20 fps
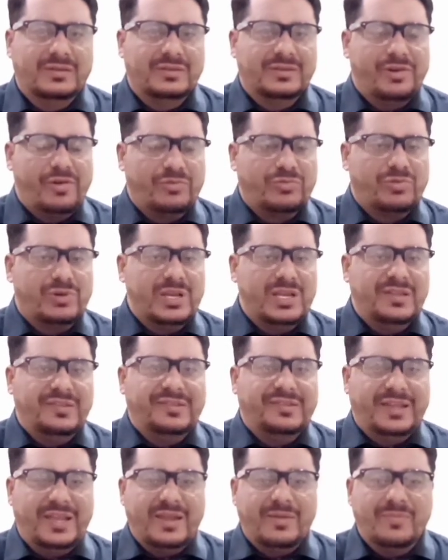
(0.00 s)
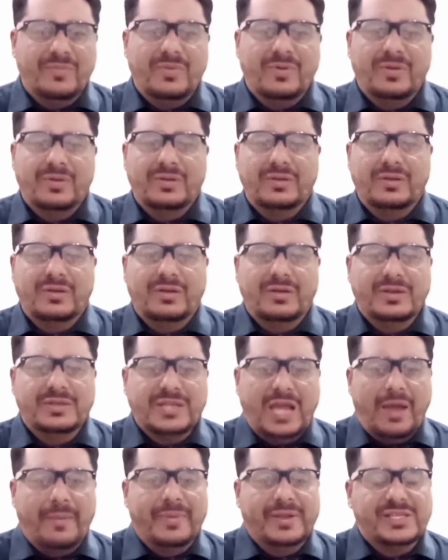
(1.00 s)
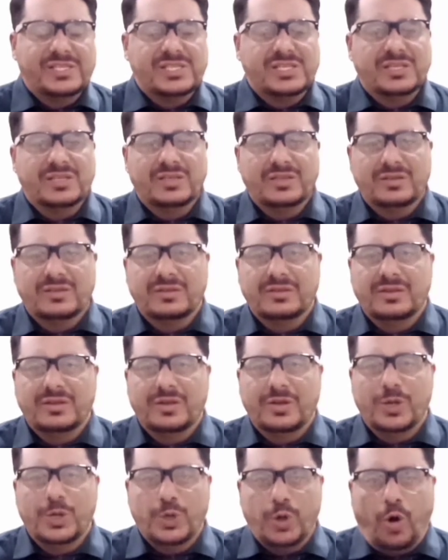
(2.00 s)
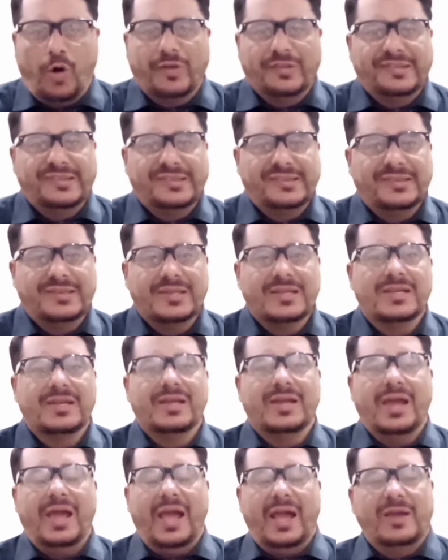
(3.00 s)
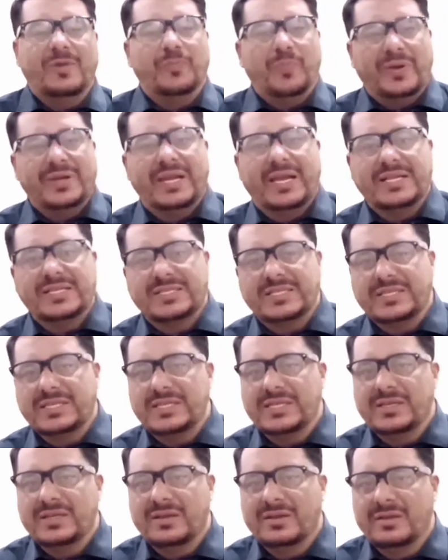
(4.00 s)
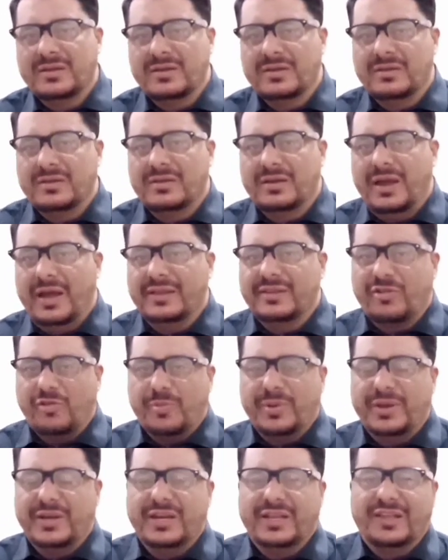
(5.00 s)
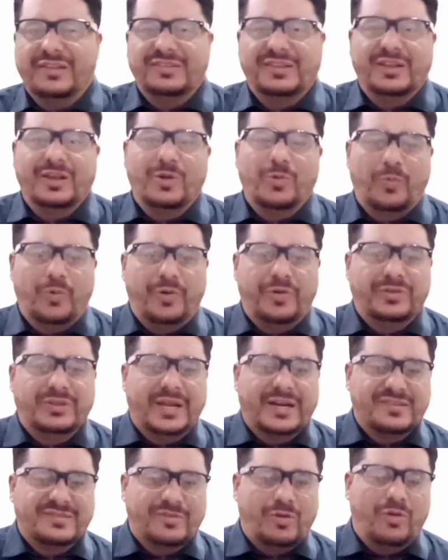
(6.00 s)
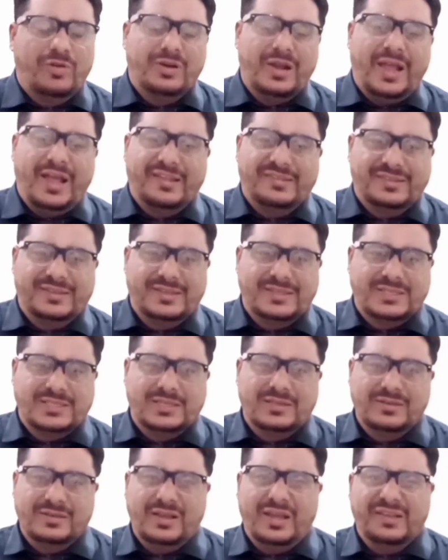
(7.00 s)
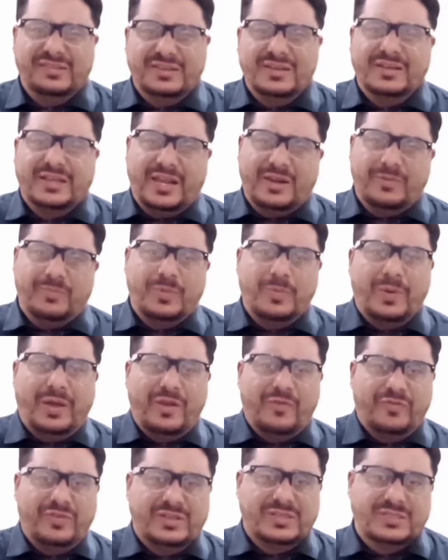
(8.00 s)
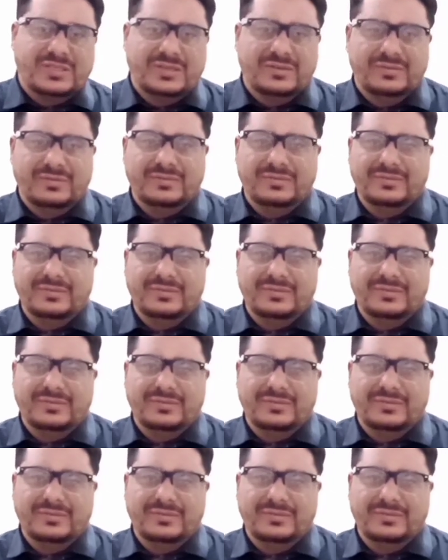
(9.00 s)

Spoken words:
There are three same: damage, loss, and penalty, and the remaining a single word that's called asset. Asset can be benefit.